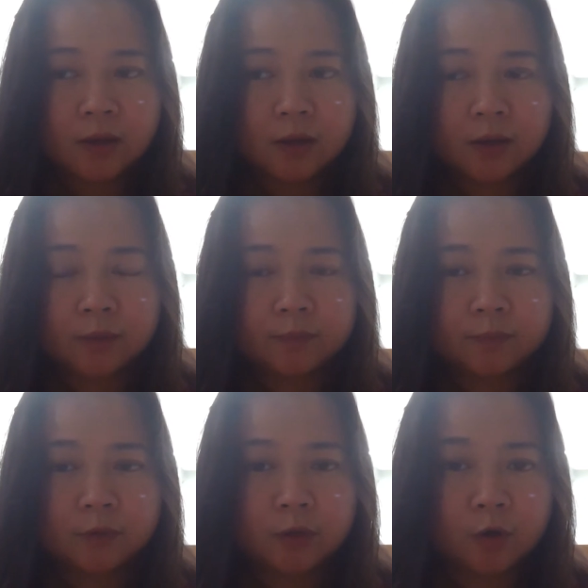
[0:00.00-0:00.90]

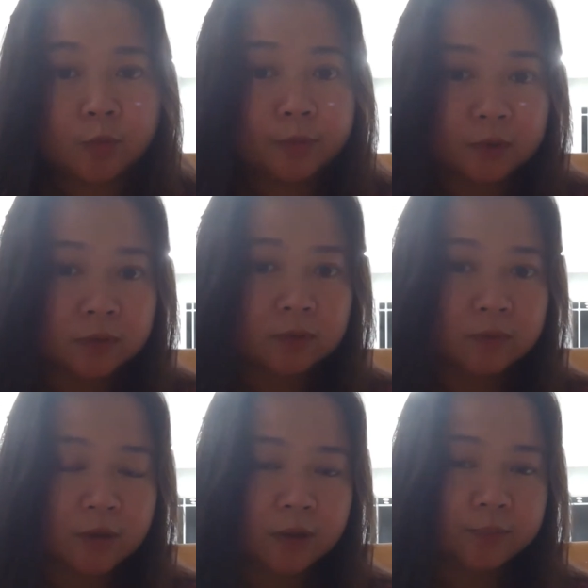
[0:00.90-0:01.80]
and open
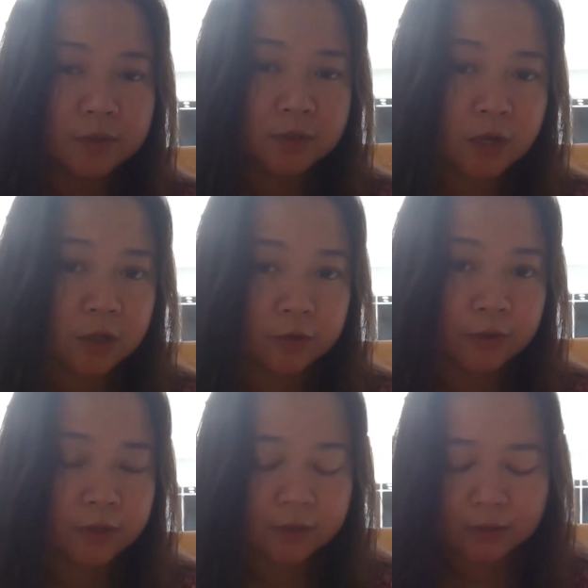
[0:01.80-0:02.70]
up the skull or
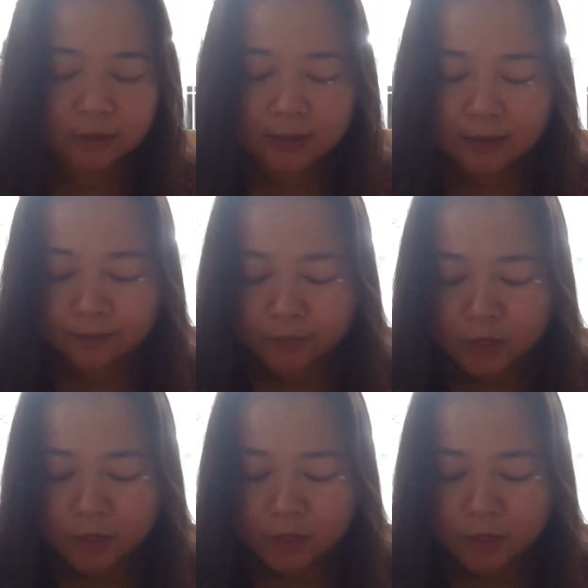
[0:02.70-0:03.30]
anything like that.